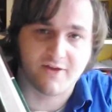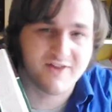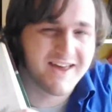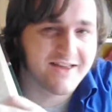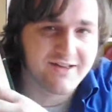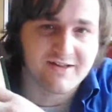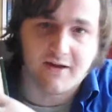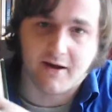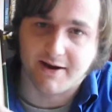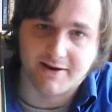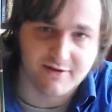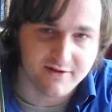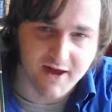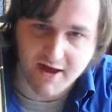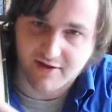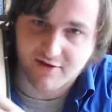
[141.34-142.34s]
the inside
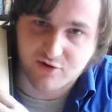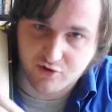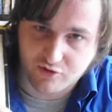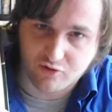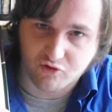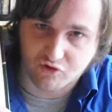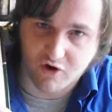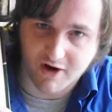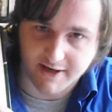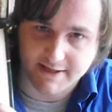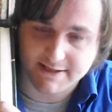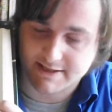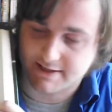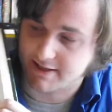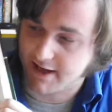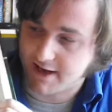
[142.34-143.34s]
is
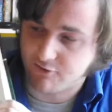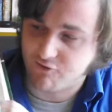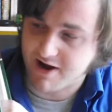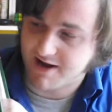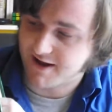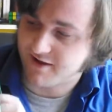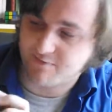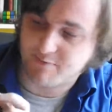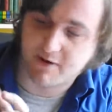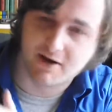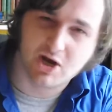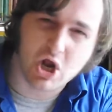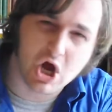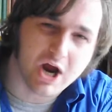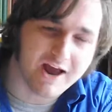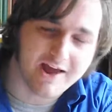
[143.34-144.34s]
great, it really is, but
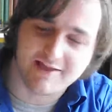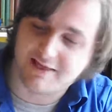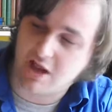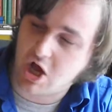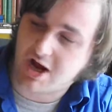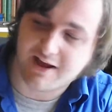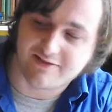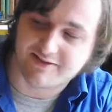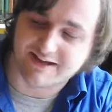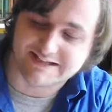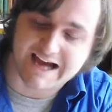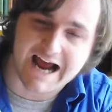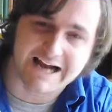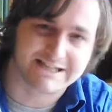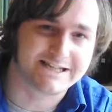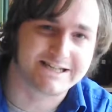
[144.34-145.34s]
look at the
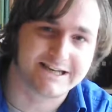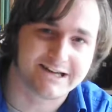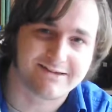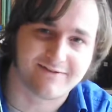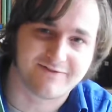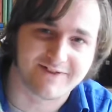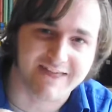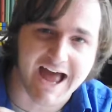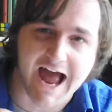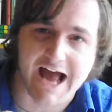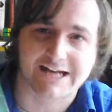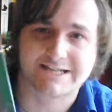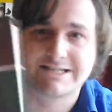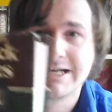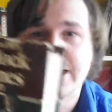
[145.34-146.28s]
tattiness of that.